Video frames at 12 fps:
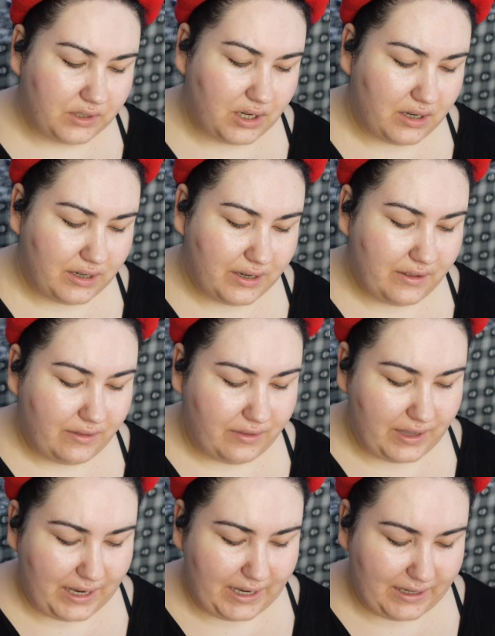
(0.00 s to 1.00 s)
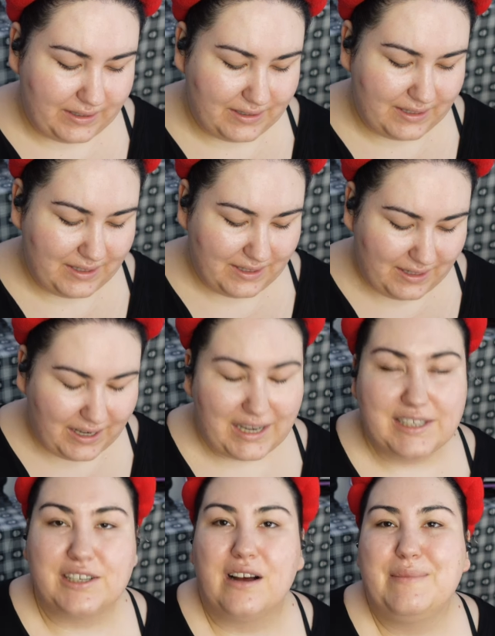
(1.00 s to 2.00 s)
vlog that I
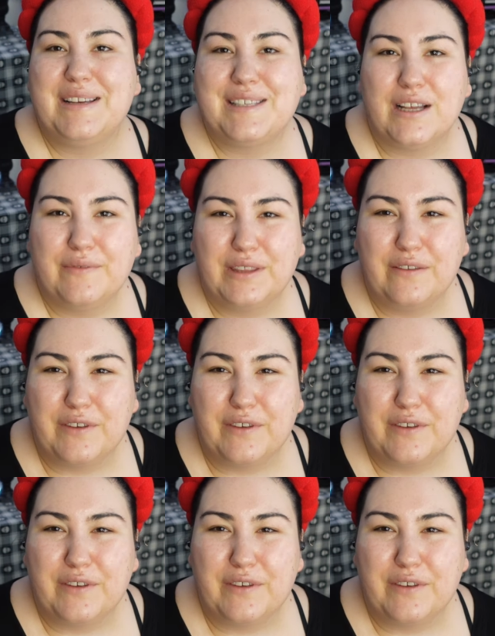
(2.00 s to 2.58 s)
saw myself in the